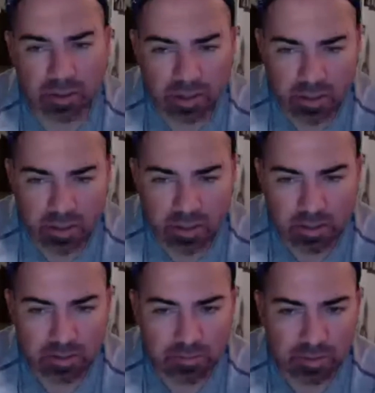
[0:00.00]
A
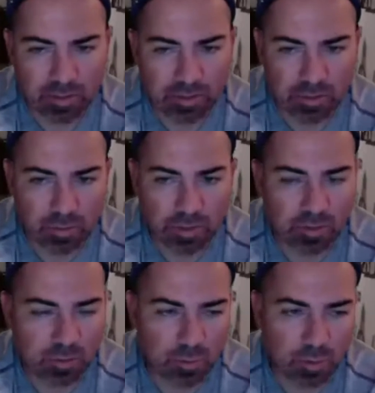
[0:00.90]

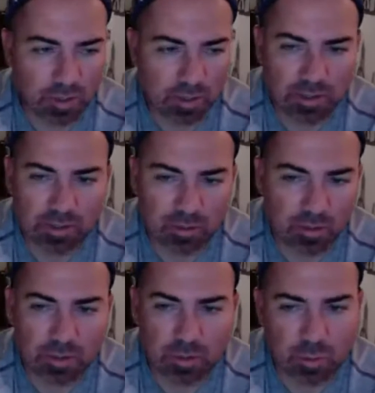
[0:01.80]

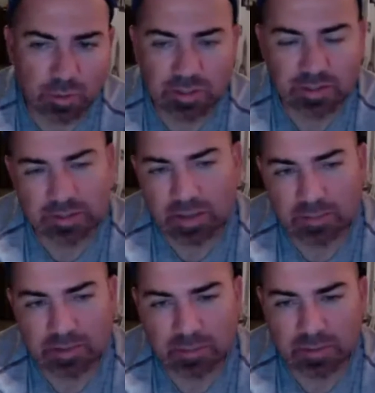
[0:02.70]
newbie is game time
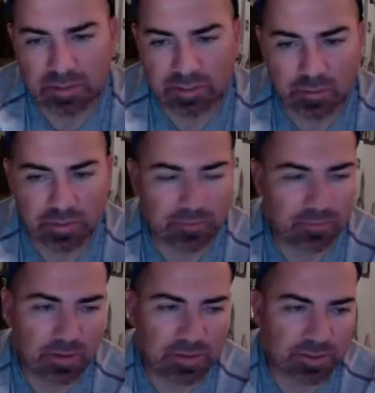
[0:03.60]
decision with a face
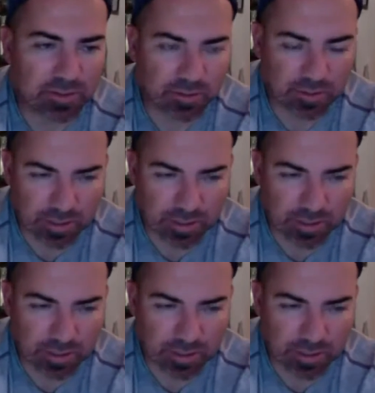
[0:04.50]
injury.